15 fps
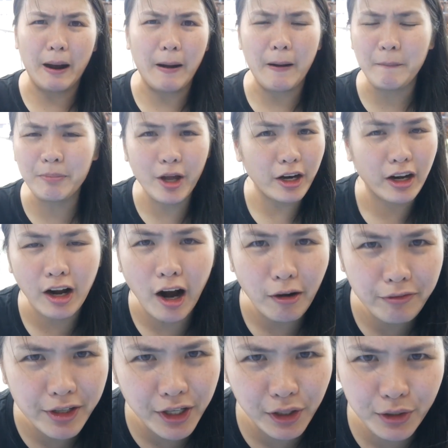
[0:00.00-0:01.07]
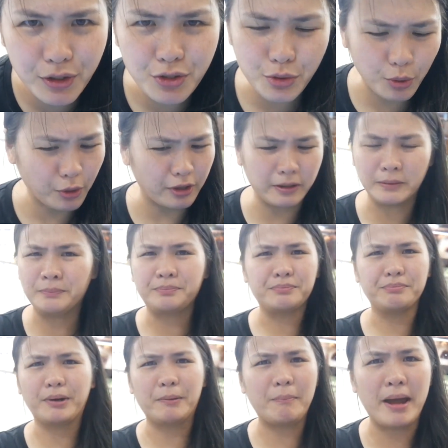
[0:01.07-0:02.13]
I'm not a coffee connoisseur,
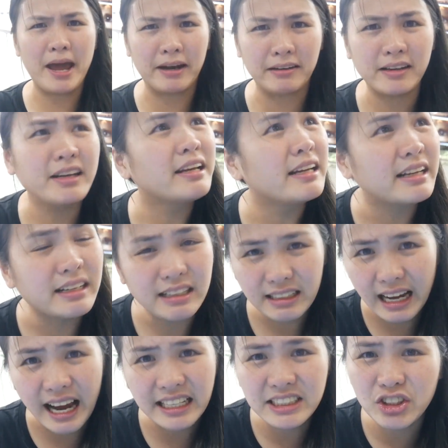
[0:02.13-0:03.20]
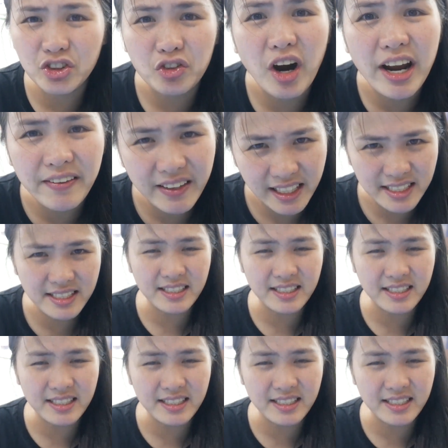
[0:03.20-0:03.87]
but man, guys, try this.